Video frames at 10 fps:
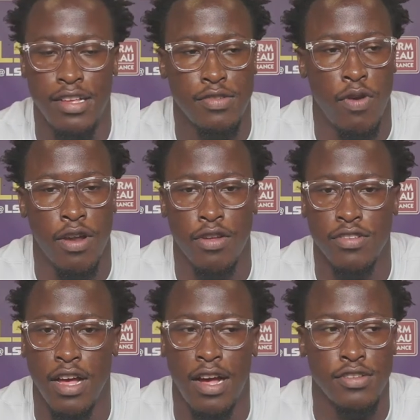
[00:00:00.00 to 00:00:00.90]
He's one of
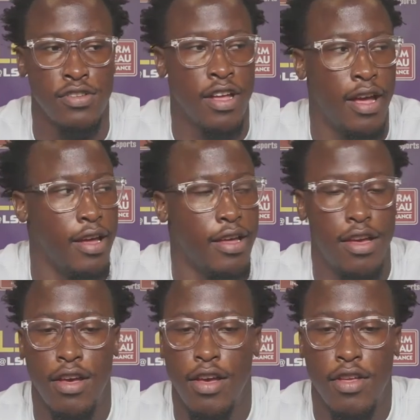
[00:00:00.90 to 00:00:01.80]
those guys you can't
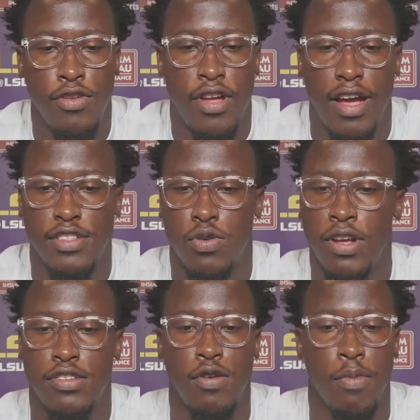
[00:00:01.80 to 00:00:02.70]
you can't
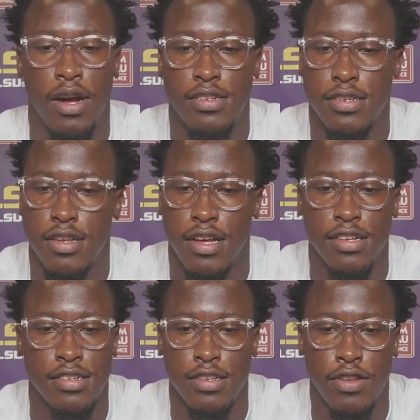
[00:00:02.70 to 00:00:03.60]
tweak too much
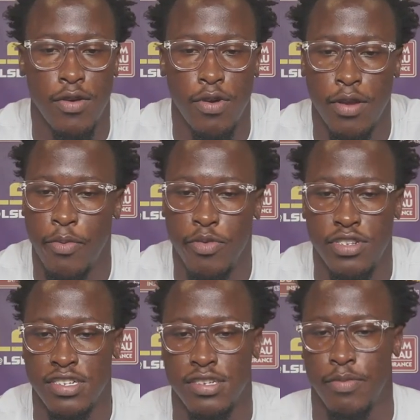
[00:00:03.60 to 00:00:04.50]
because you don't want to
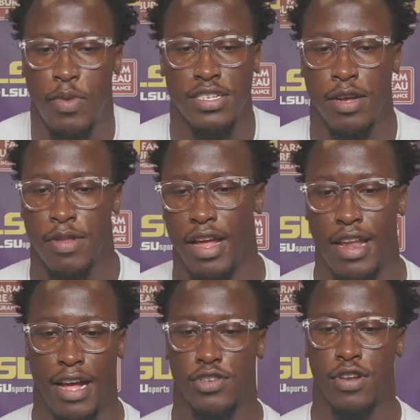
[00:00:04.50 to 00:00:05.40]
just mess up that
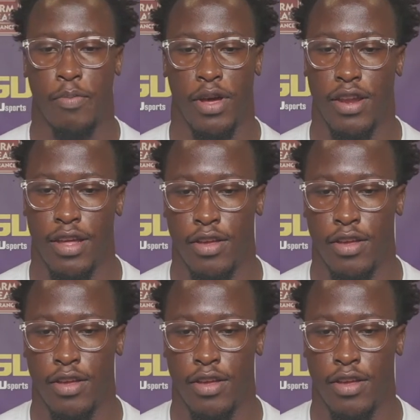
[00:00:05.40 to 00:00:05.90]
natural ability.